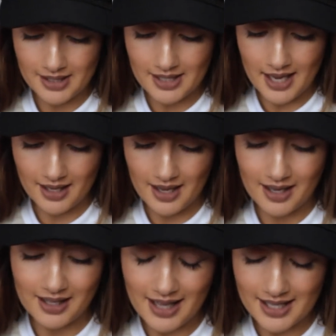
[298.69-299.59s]
it's like a
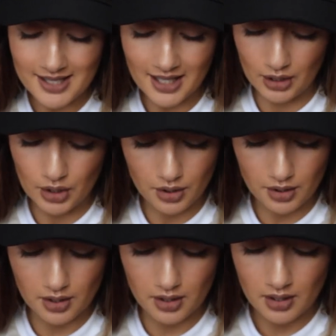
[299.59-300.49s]
classic
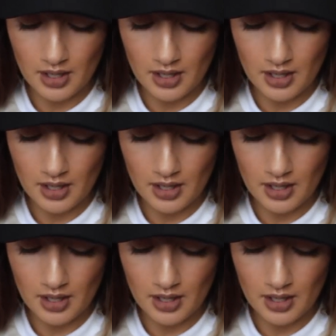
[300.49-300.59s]
look.